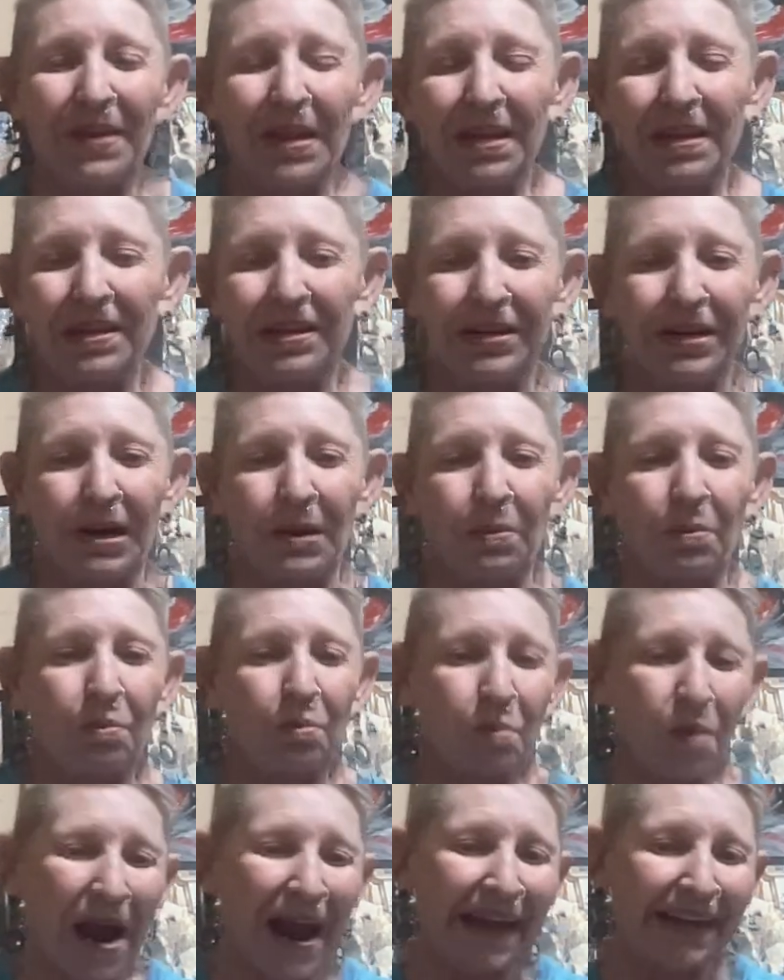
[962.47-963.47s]

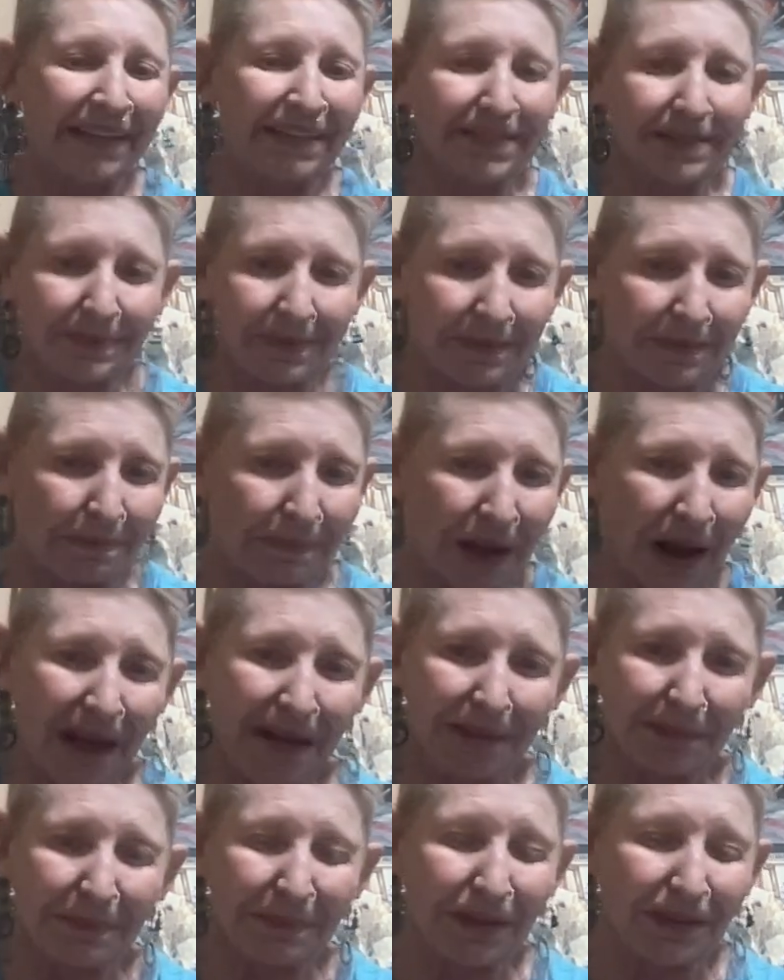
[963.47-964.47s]
whacked the
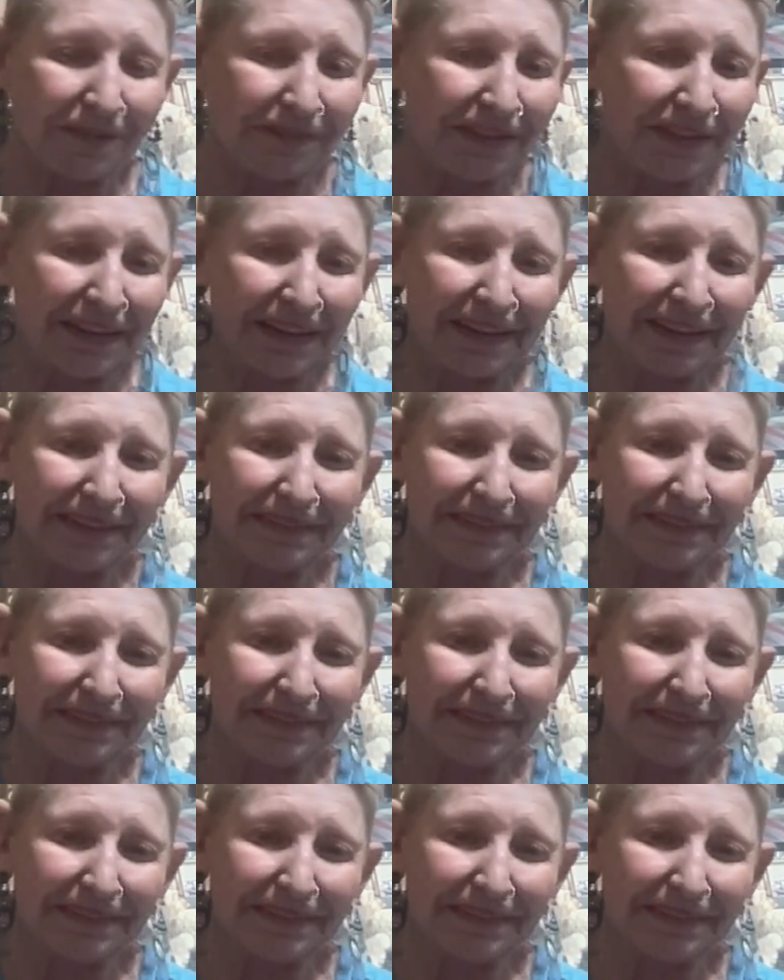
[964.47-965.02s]
bottom of the